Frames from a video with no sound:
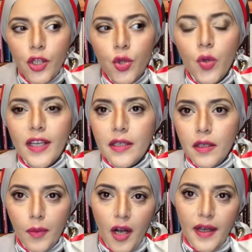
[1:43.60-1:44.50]
to
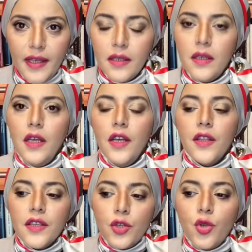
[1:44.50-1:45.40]
customize
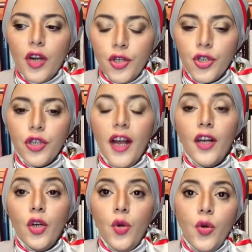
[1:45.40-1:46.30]
the structure
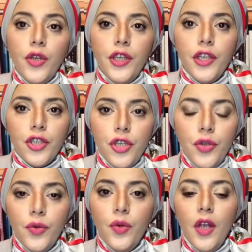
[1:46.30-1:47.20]
according
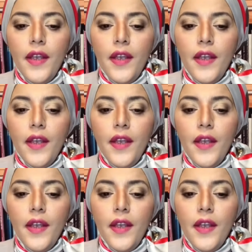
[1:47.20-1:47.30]
to